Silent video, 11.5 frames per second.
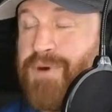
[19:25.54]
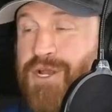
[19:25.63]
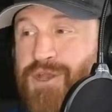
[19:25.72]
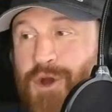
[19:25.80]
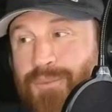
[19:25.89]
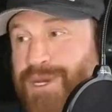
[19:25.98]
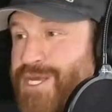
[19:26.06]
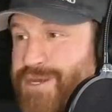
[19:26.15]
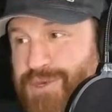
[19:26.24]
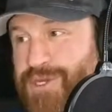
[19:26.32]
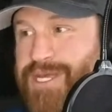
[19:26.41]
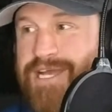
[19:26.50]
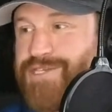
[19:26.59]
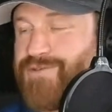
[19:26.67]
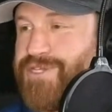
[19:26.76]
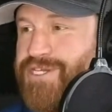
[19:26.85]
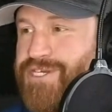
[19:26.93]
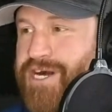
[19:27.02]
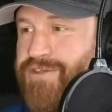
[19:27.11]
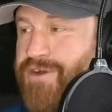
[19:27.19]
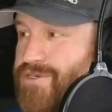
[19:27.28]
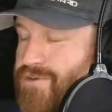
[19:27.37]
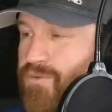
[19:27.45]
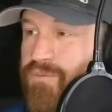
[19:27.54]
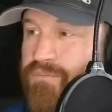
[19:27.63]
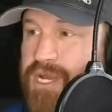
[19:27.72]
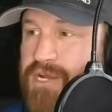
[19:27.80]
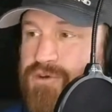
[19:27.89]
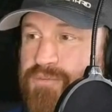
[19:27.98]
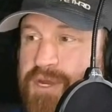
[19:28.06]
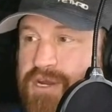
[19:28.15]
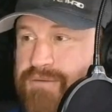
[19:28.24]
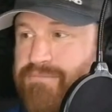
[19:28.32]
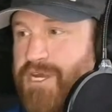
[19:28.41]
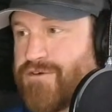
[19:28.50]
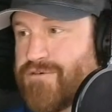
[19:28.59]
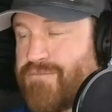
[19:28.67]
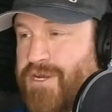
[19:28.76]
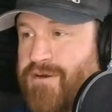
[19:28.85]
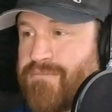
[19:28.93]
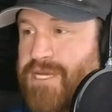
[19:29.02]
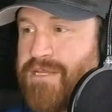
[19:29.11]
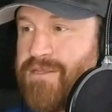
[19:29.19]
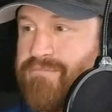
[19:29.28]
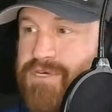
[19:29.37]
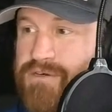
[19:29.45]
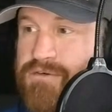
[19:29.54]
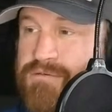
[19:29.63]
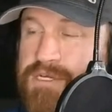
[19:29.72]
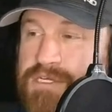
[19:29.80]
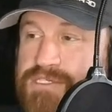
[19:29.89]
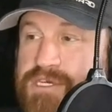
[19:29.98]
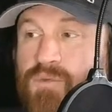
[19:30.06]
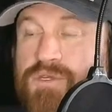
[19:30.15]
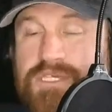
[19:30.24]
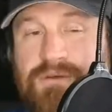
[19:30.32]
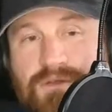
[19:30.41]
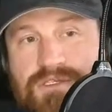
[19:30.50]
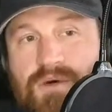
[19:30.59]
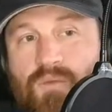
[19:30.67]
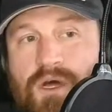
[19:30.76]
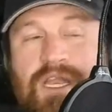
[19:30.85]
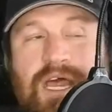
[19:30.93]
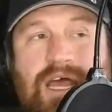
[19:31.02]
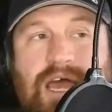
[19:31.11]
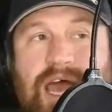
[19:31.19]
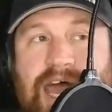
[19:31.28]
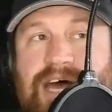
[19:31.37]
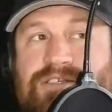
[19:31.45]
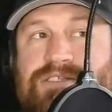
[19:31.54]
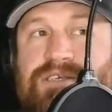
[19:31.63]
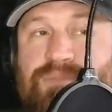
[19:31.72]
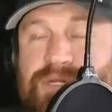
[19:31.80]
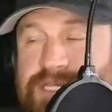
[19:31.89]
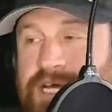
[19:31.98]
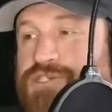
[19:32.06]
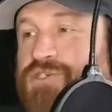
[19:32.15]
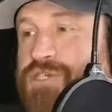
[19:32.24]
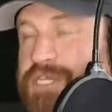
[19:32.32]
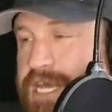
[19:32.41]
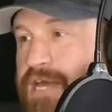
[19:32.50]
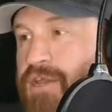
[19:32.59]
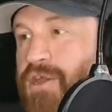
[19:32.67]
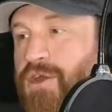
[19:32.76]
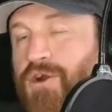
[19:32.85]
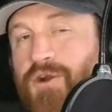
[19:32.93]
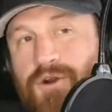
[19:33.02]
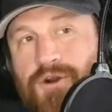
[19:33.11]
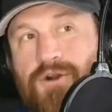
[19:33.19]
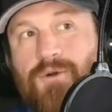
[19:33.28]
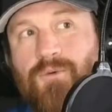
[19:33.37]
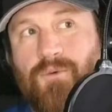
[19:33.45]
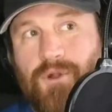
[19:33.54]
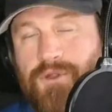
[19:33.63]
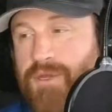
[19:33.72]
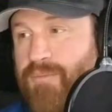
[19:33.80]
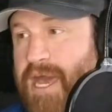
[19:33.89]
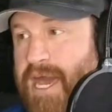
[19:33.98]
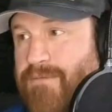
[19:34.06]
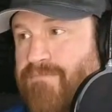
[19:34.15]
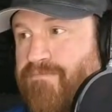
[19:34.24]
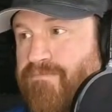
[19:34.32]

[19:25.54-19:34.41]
but nobody communicates with each other. So big group here, meet in the middle. Someone has the potential to get hurt really bad.